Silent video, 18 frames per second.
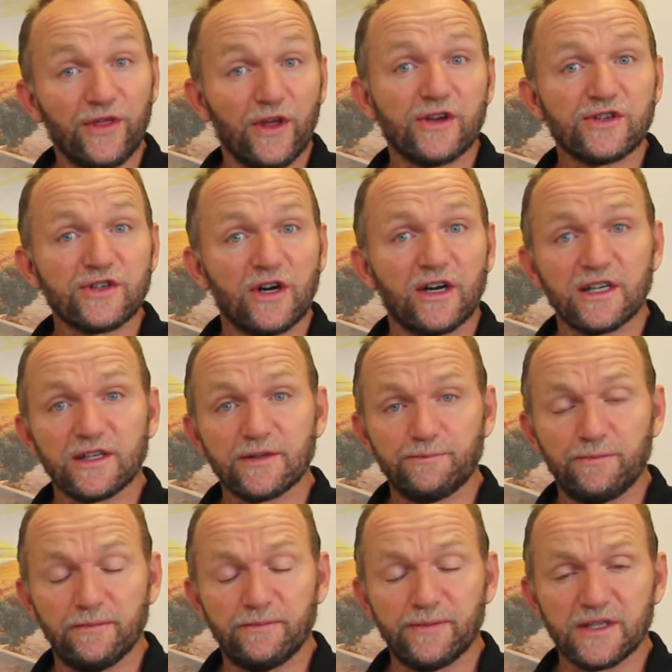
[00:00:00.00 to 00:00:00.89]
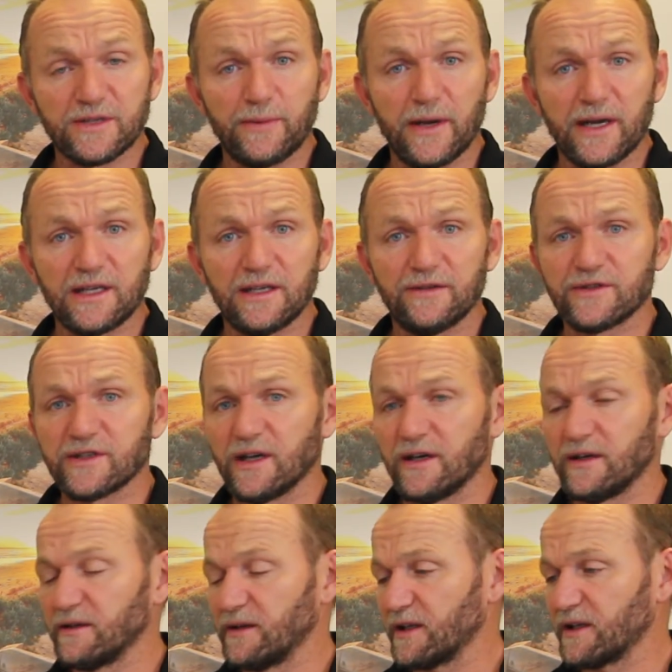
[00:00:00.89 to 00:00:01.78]
those kind of perspectives.
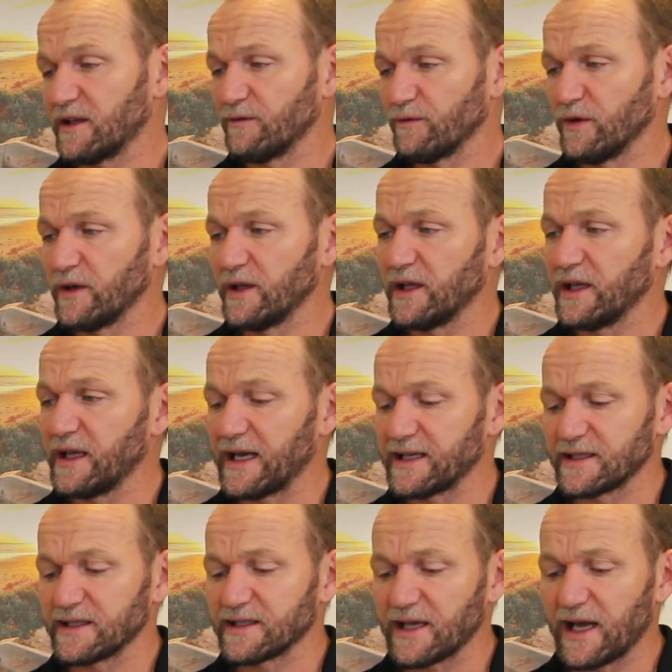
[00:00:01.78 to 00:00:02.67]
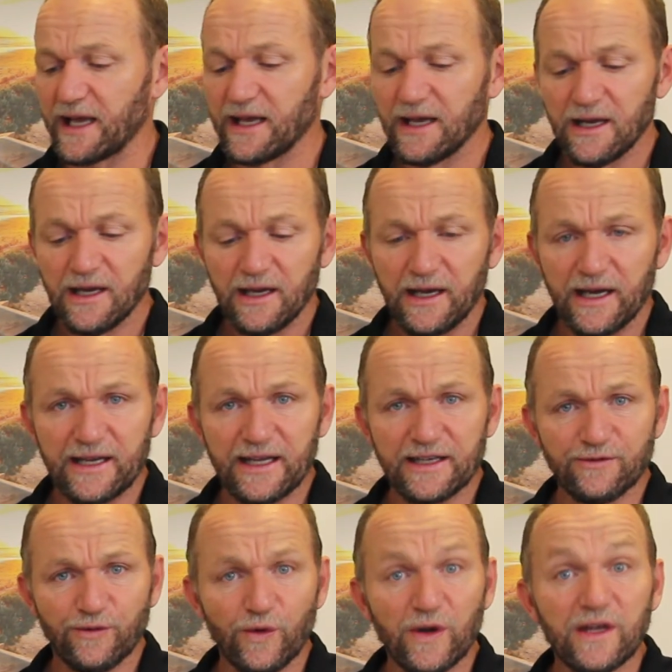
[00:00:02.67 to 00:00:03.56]
So it can really, as I say, it
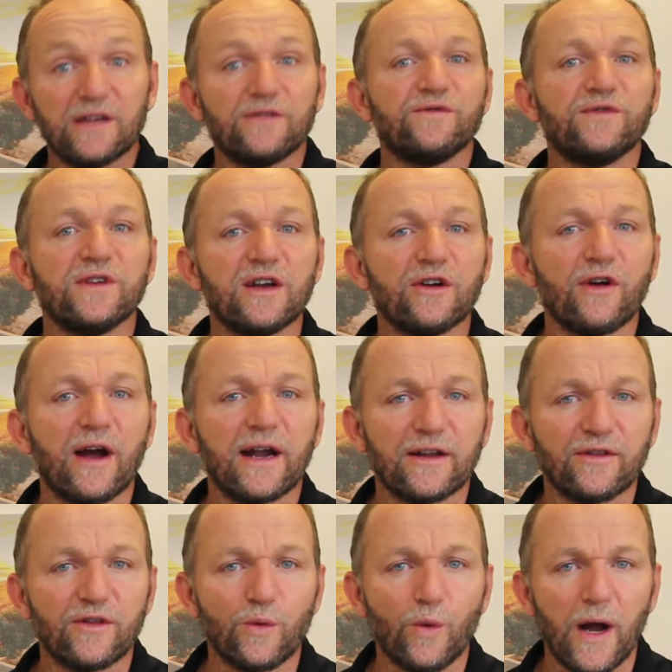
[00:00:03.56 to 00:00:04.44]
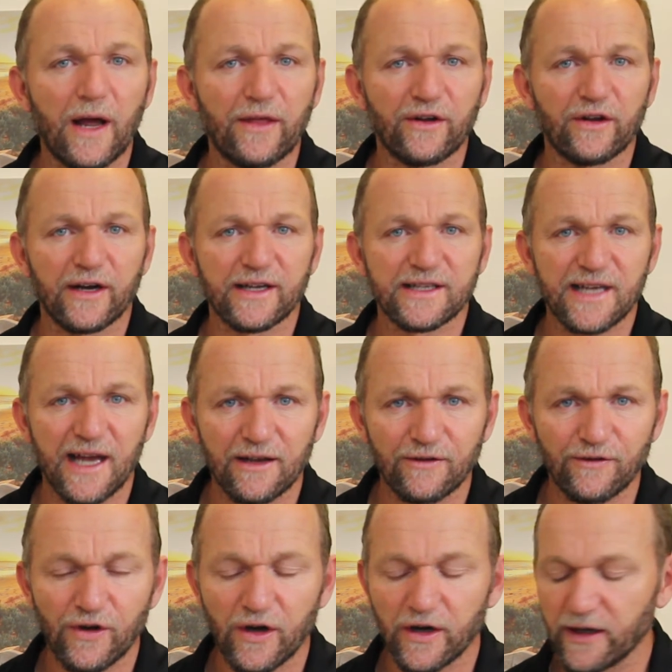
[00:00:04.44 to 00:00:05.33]
has reinvigorated the way that I
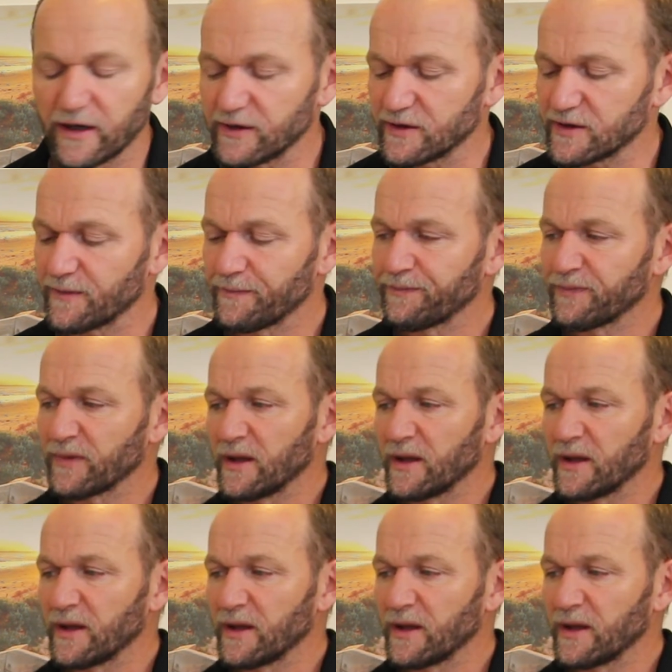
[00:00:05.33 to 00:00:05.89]
take photos.